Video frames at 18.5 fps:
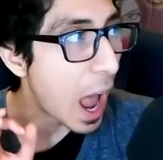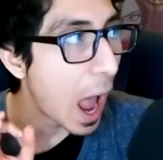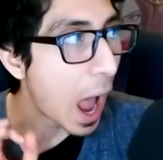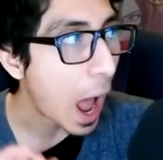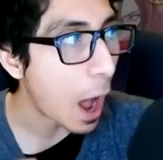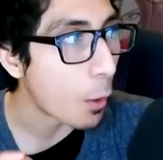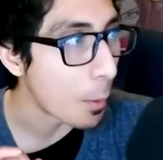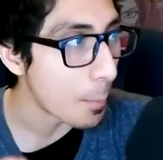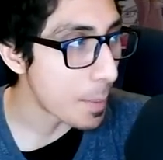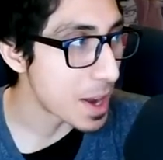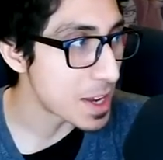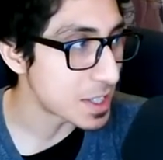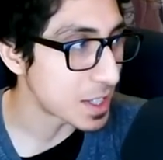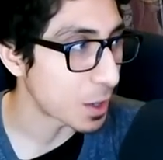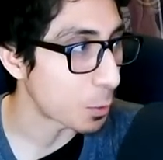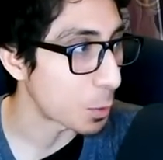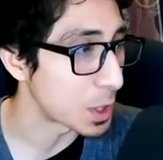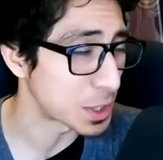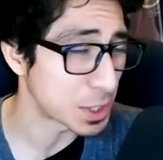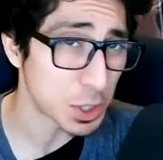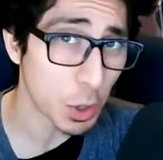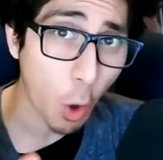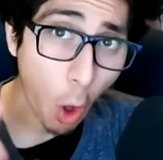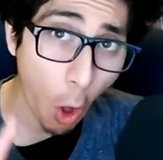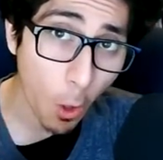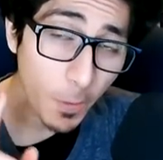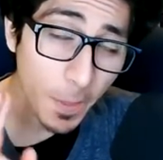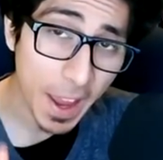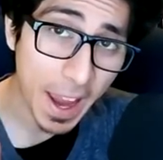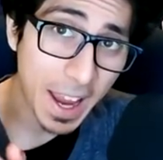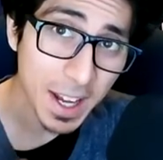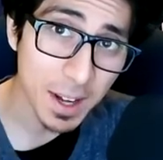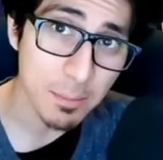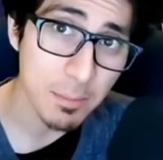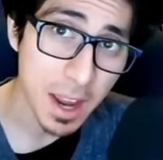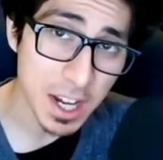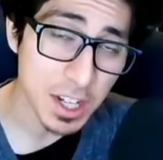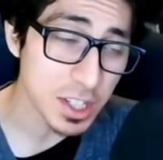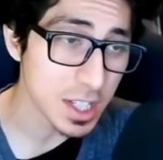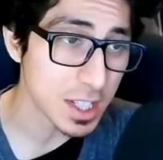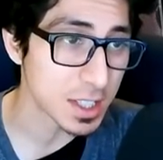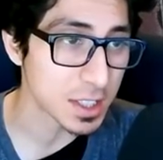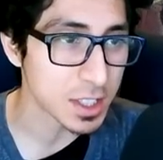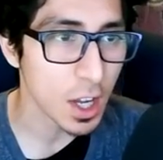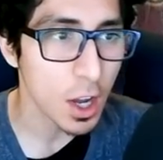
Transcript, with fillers: how amazing it was. So all the animations